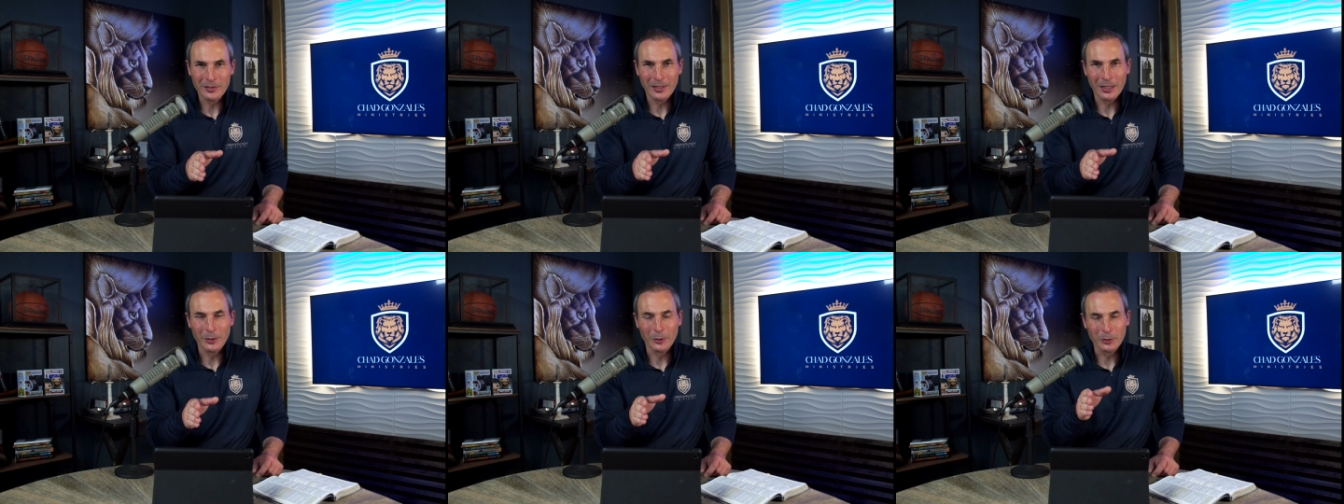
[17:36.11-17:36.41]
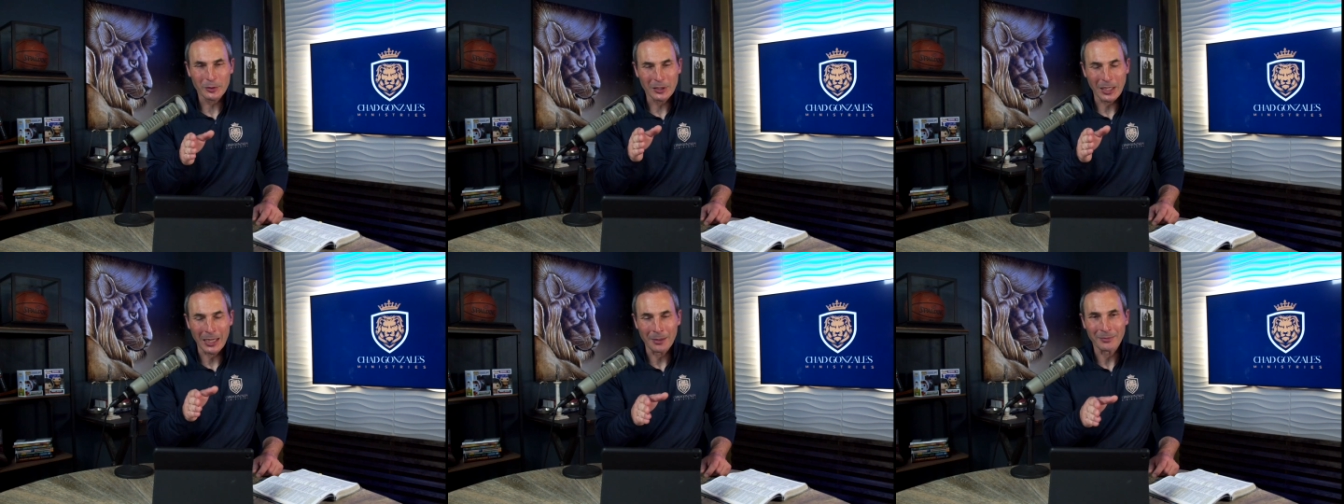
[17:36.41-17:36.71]
that are
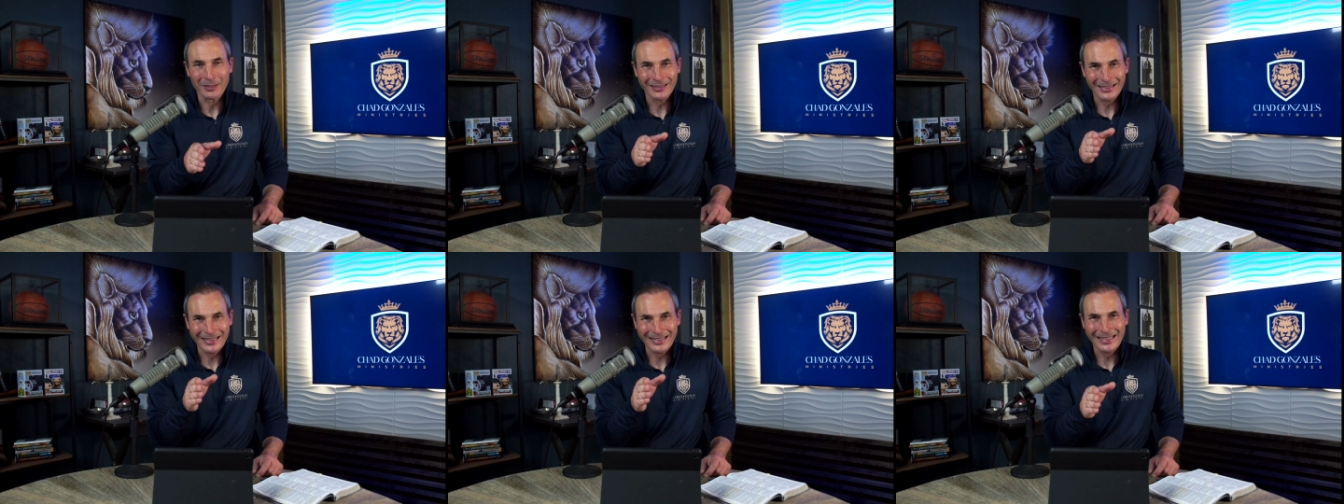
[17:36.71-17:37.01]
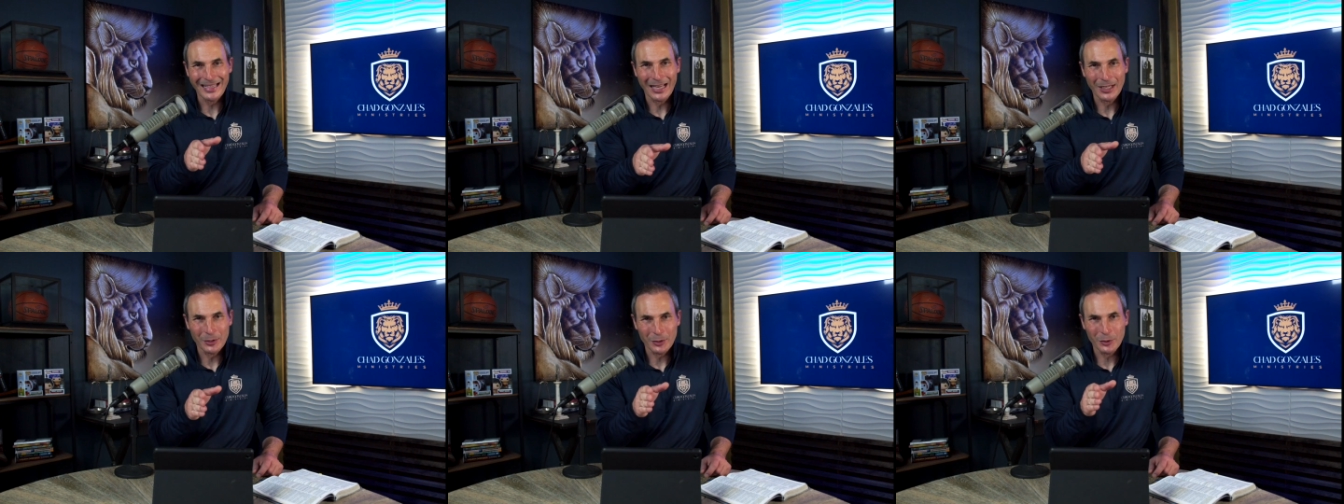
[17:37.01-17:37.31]
coming
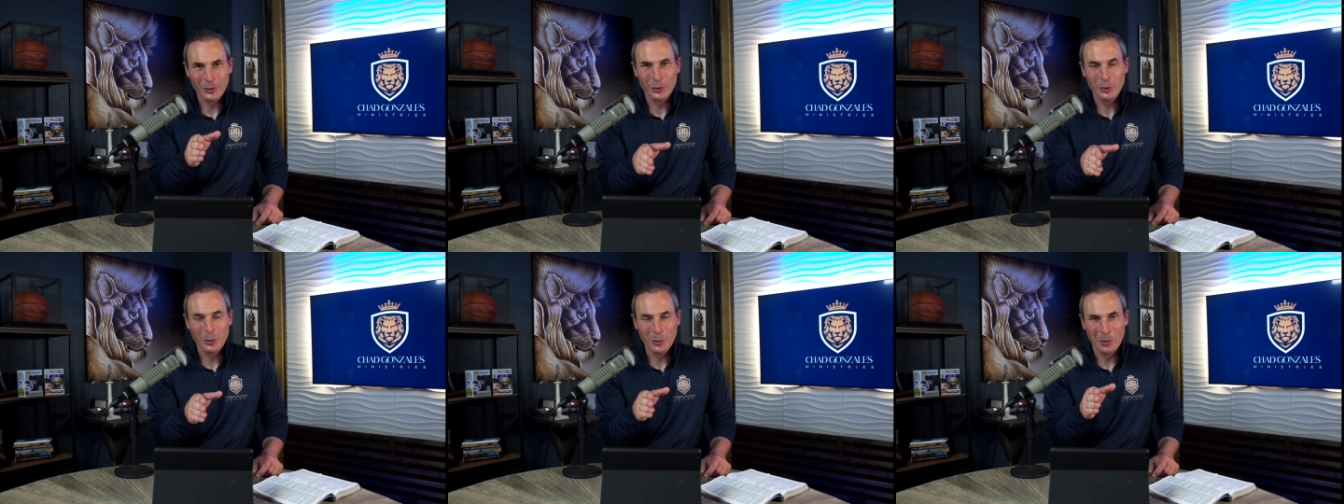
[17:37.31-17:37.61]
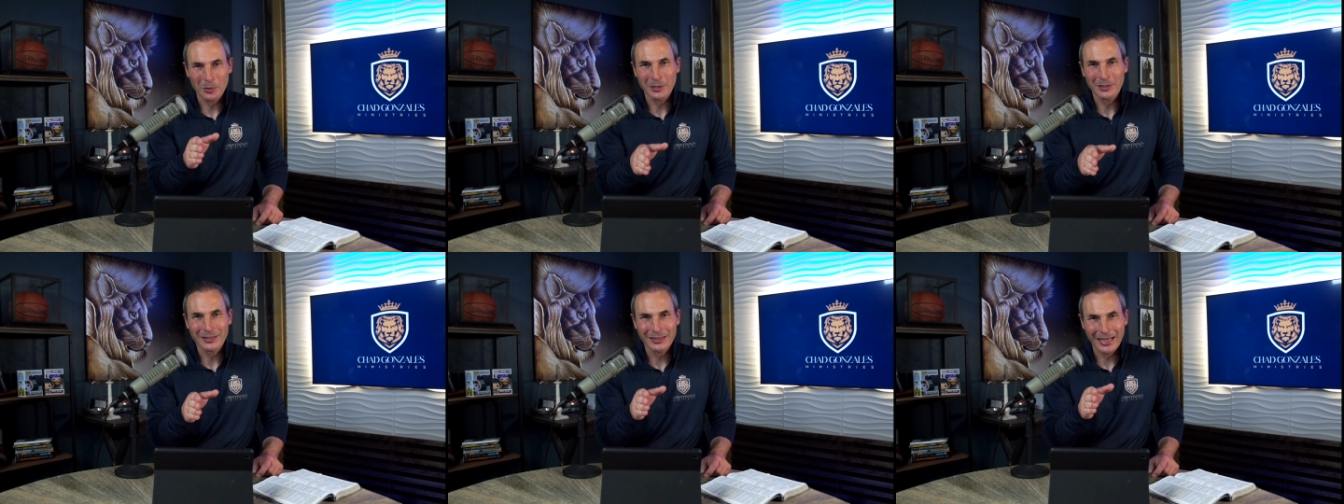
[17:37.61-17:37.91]
against you
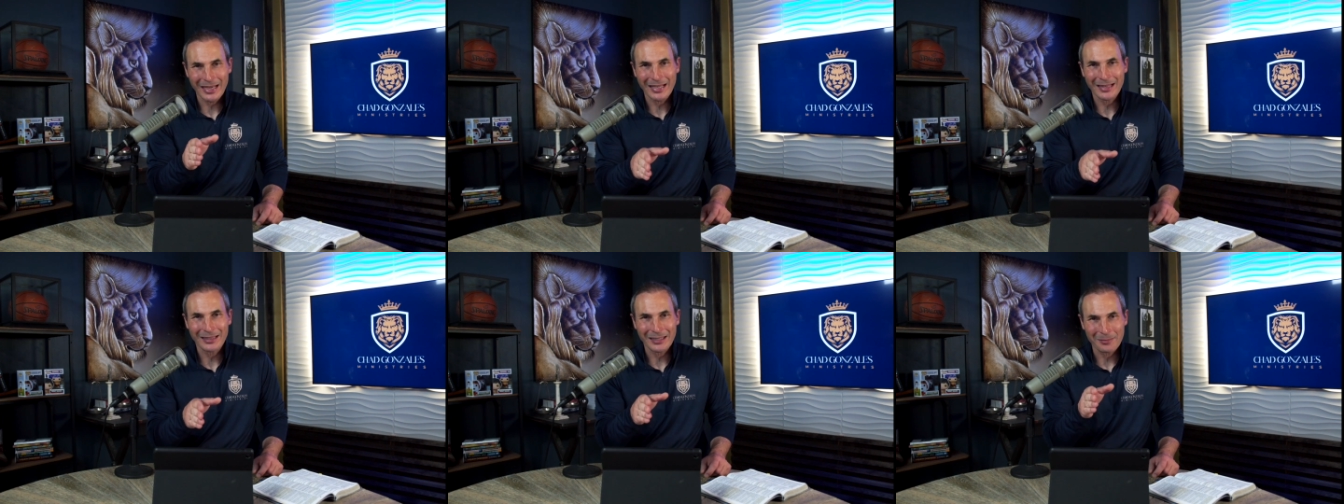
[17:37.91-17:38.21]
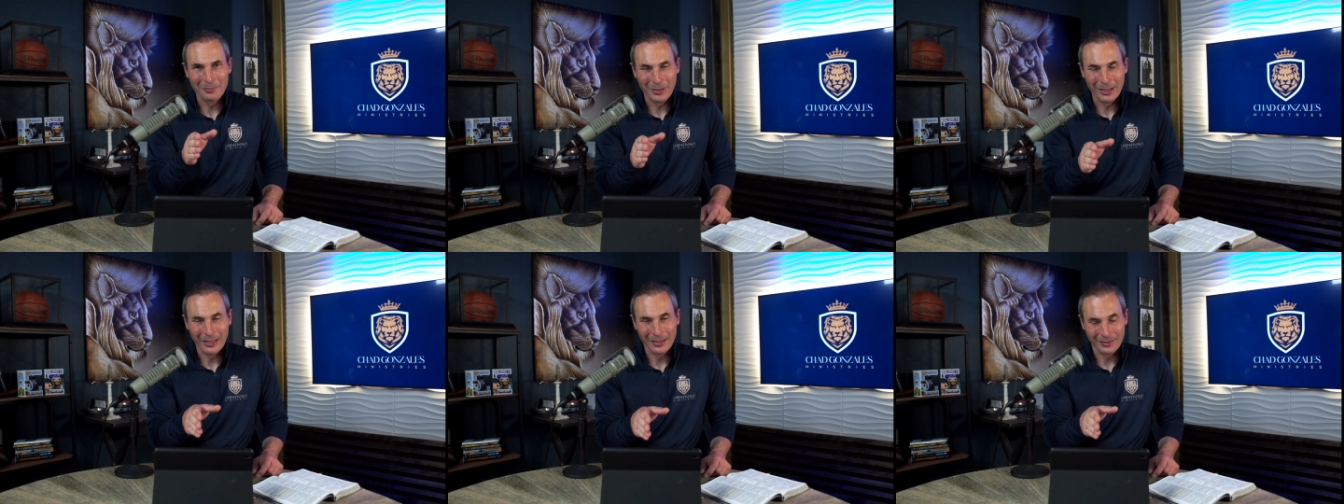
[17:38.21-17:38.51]
on a daily
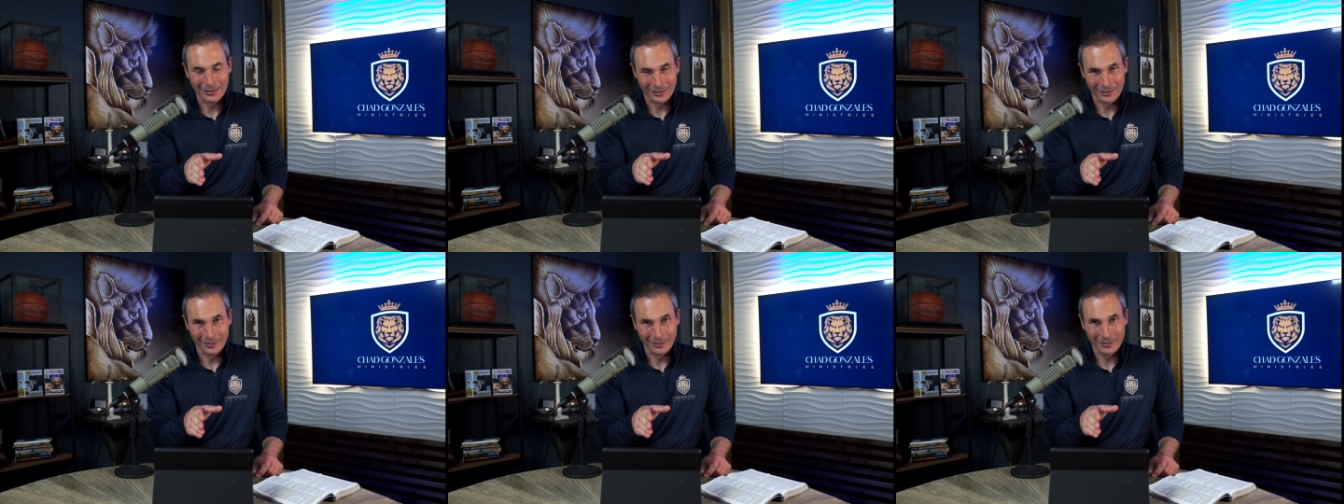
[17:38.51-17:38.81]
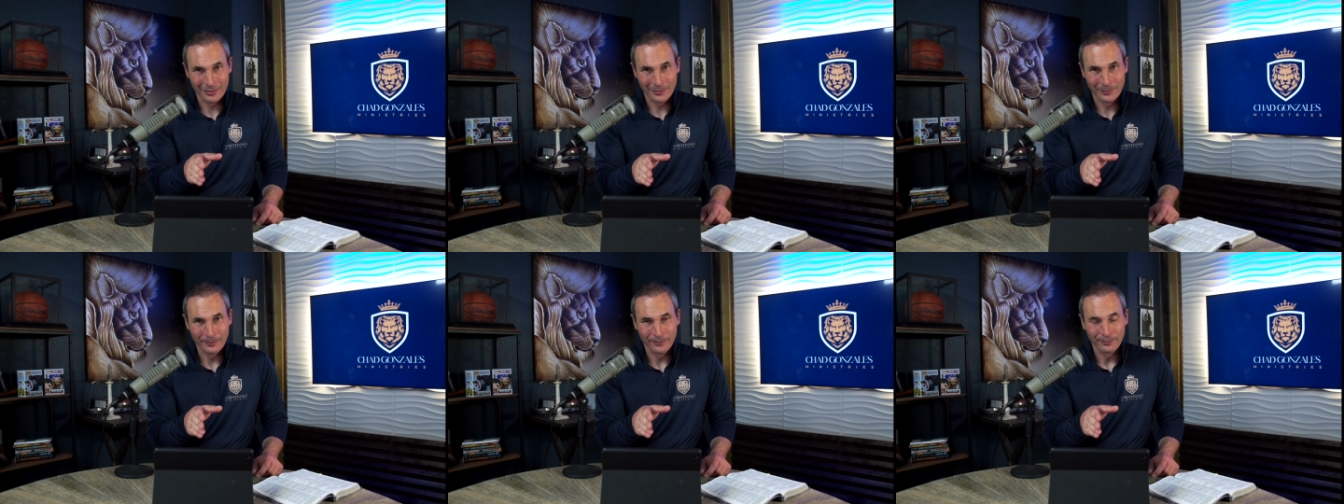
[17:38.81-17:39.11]

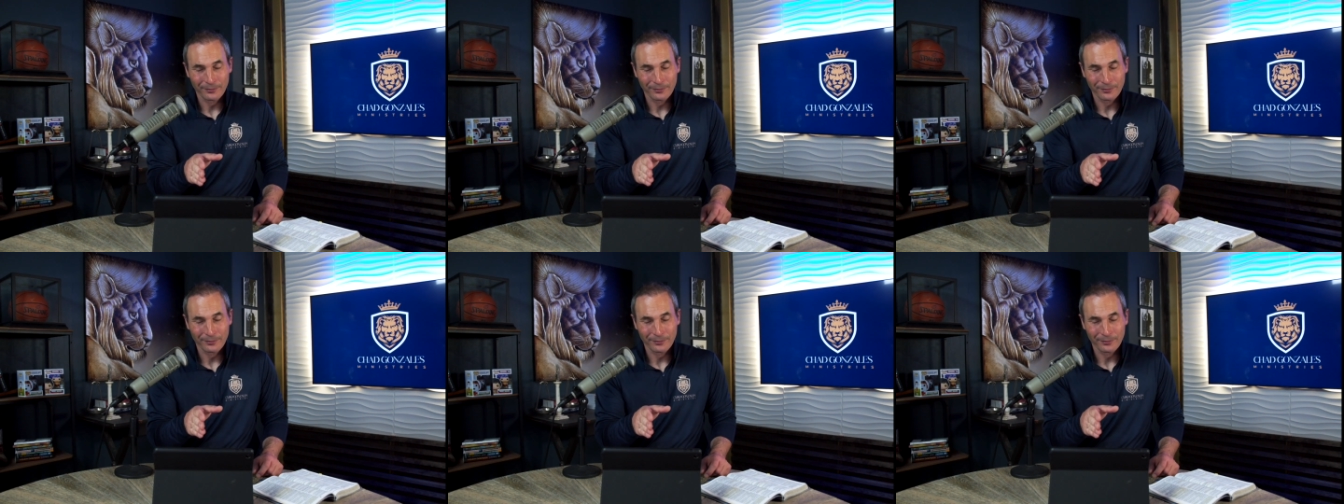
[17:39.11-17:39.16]
basis.